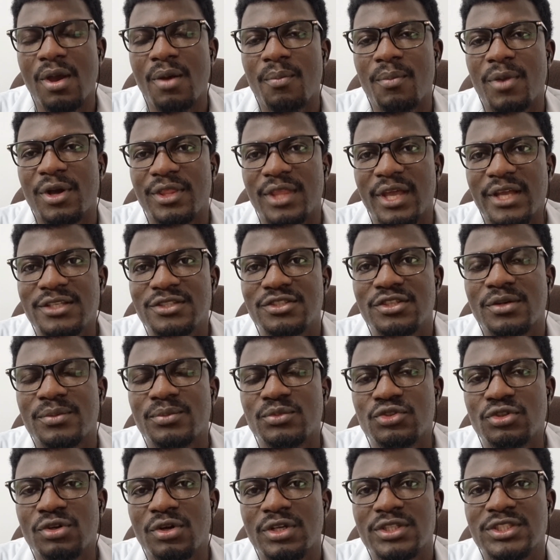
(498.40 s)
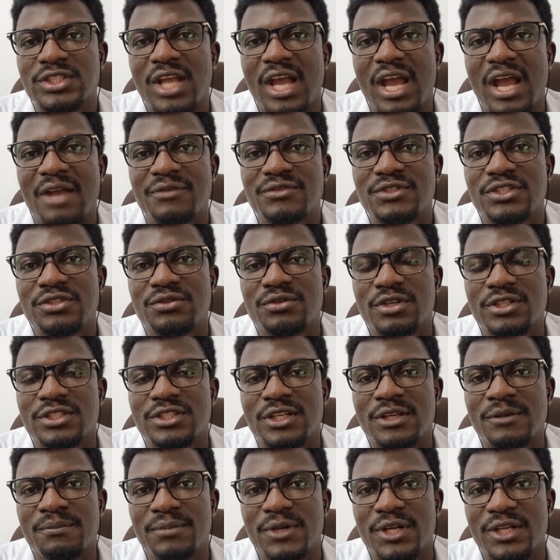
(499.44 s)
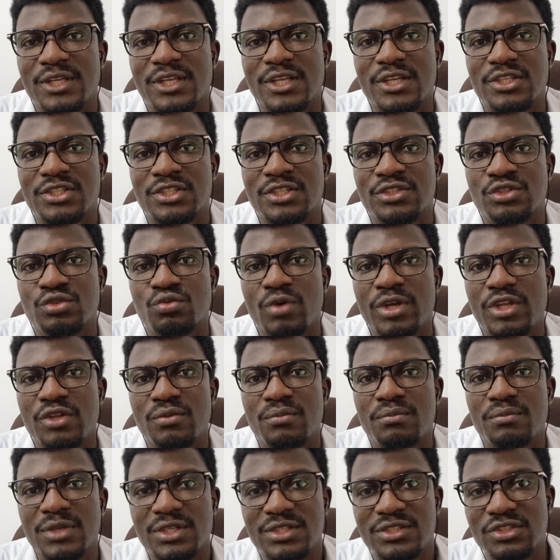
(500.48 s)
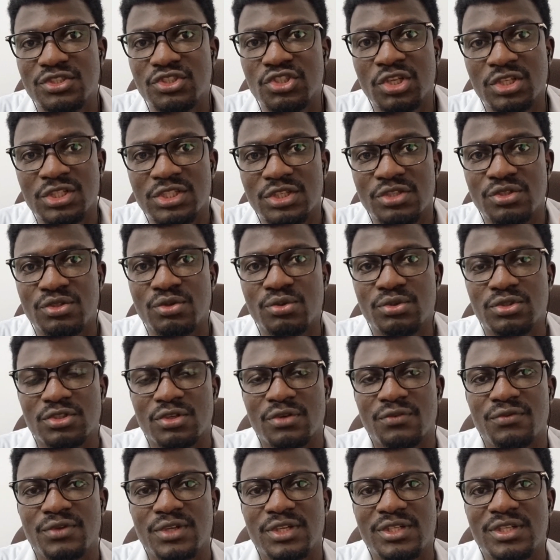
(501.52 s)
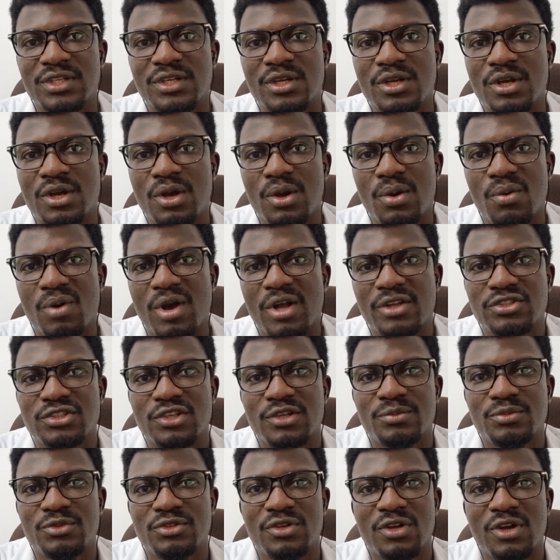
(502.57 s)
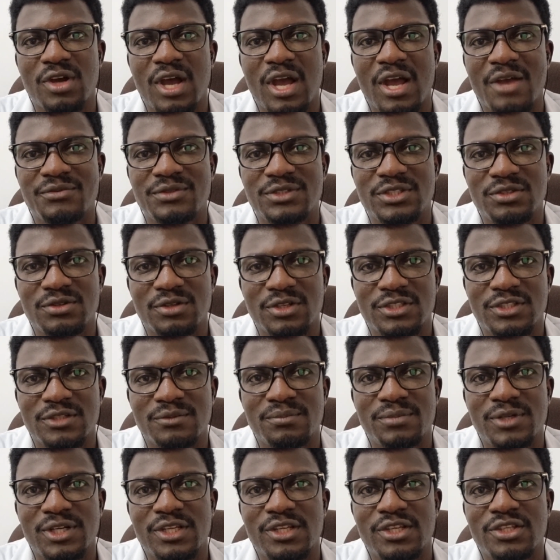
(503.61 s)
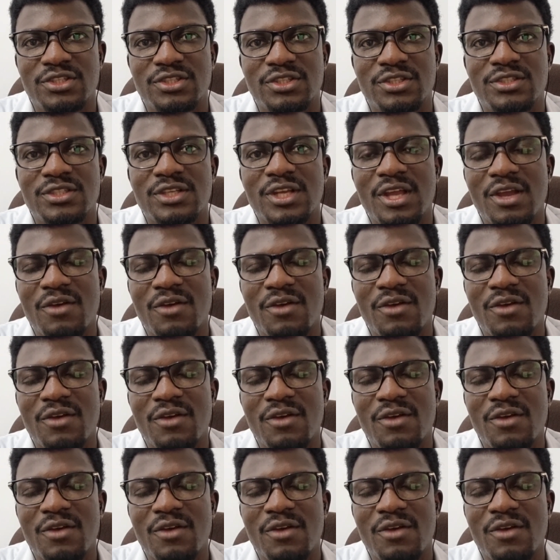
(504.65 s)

But then some drugs have serious implications when you miss just a dose of it, while some do not have serious implications.